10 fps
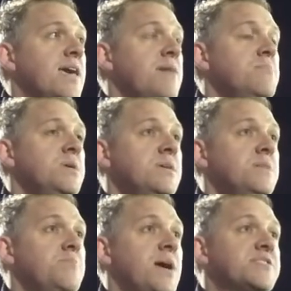game,
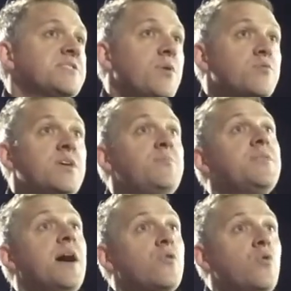but it's about keeping
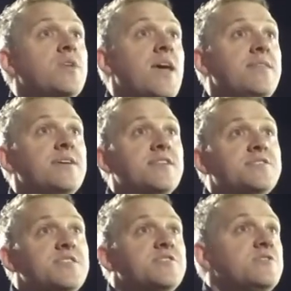that going, getting the
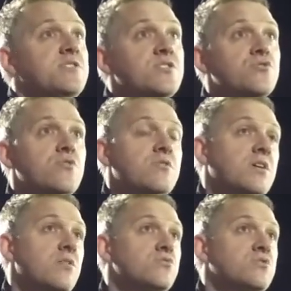consistency so that the
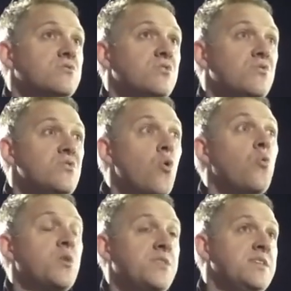girls, you know
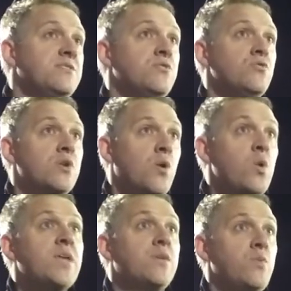what they need to do on a
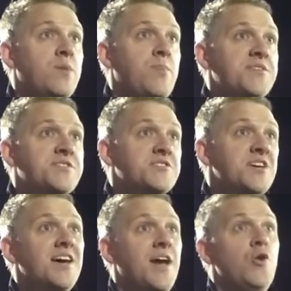week-to-week basis
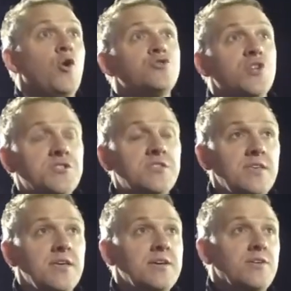and not just, you
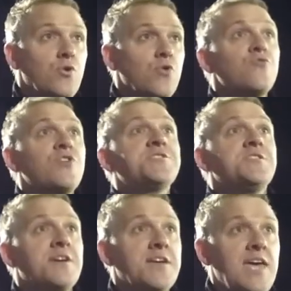know,
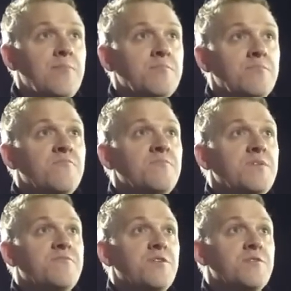raising their game
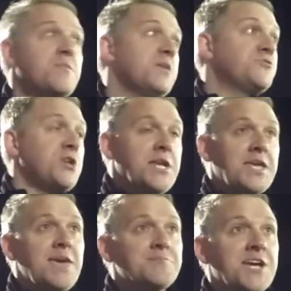in training
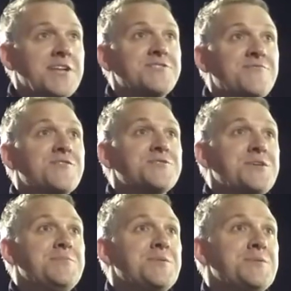games against the first team.